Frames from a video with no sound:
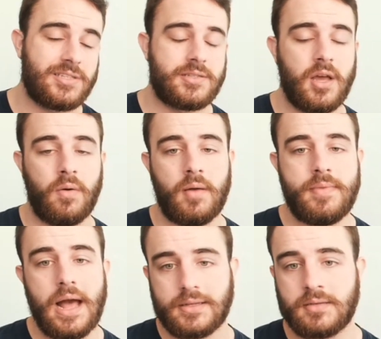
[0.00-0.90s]
So,
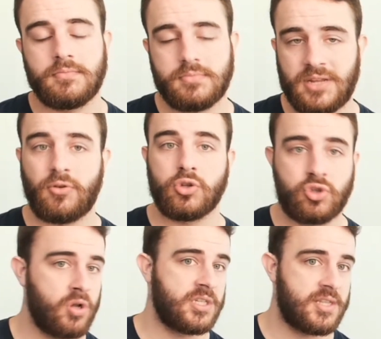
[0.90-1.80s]
some difficult
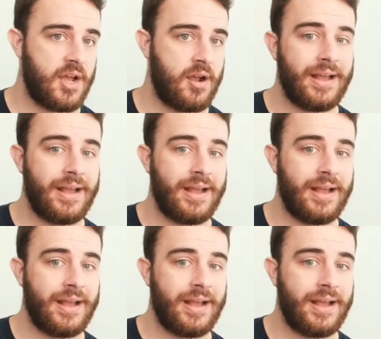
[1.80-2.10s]
choices there.